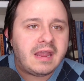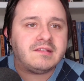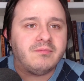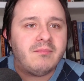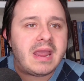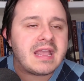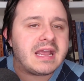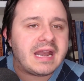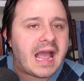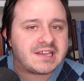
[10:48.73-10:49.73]
is
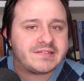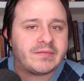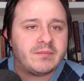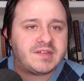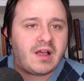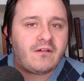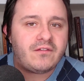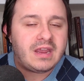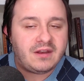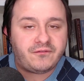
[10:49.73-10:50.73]
making an ass of
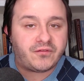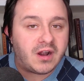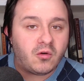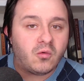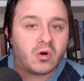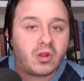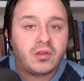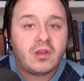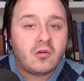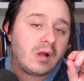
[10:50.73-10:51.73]
himself in front of the
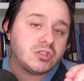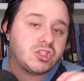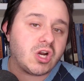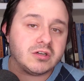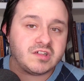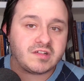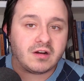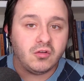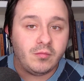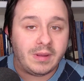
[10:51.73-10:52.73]
world while charges
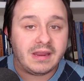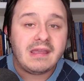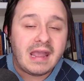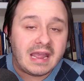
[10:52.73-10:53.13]
are looming.